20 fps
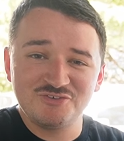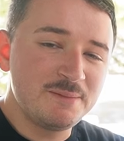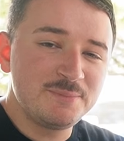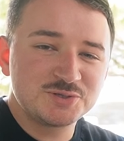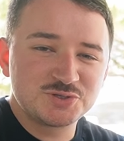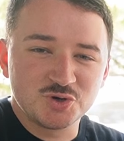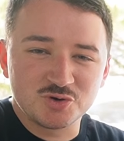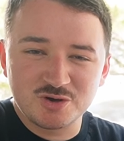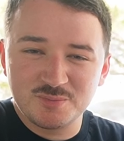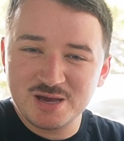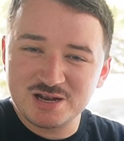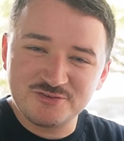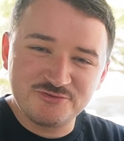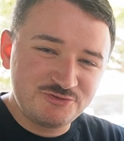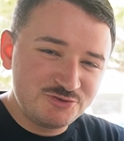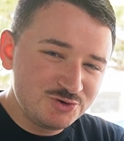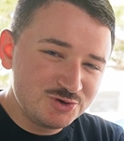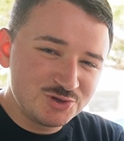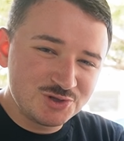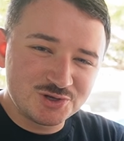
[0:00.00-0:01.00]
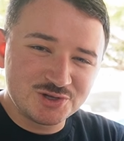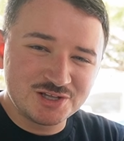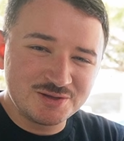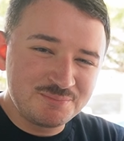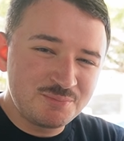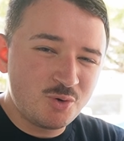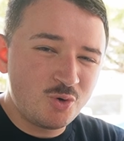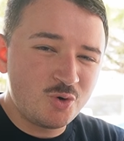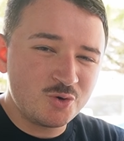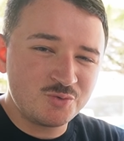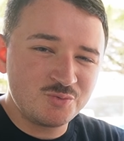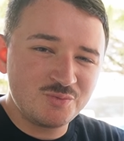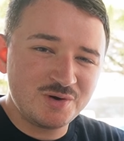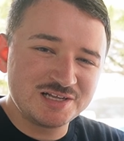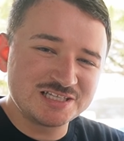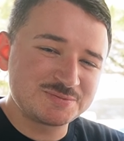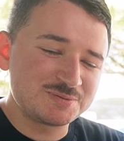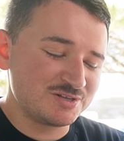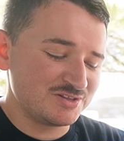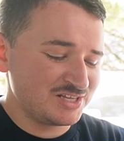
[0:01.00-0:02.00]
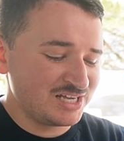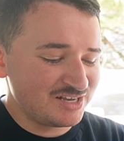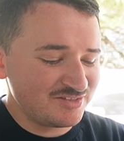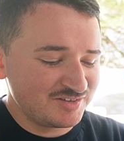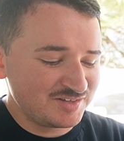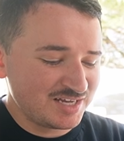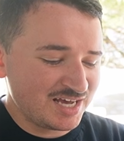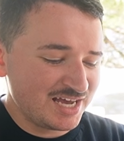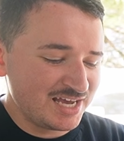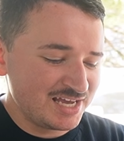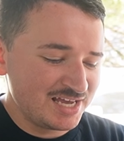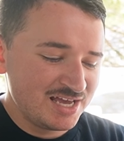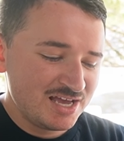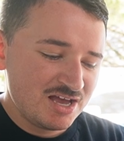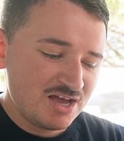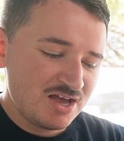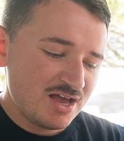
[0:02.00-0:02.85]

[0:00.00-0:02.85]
Maybe talk about a few little important ones, but at the end of the day,